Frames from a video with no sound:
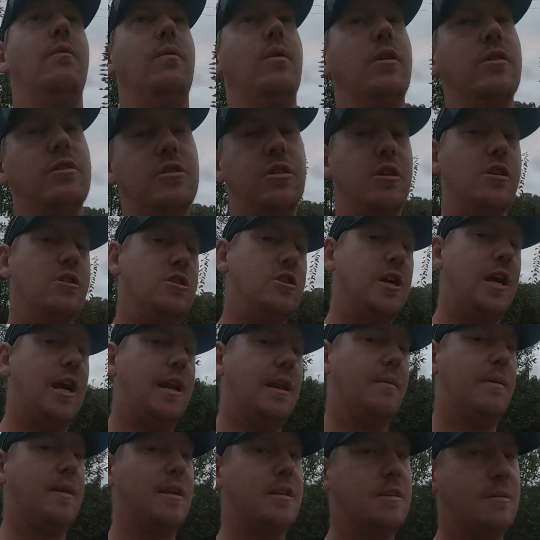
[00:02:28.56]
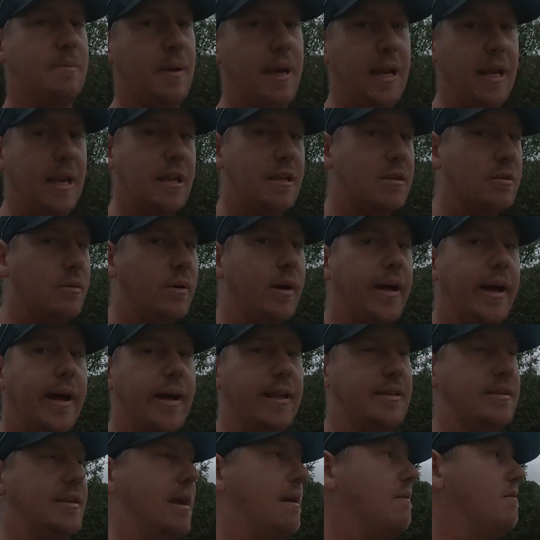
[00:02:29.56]
as soon as you get a bit of speed into it,
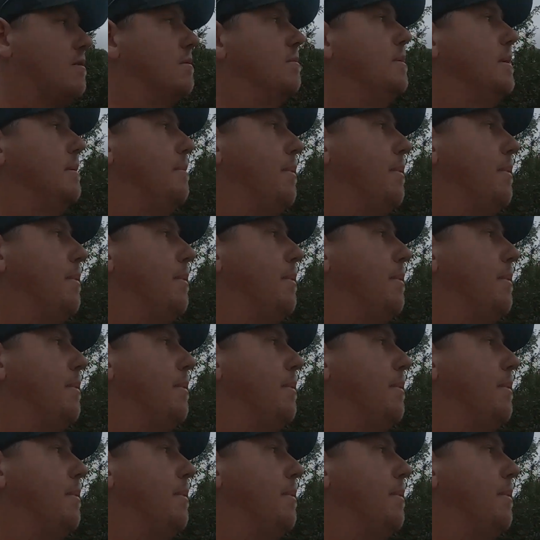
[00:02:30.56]
it seems to be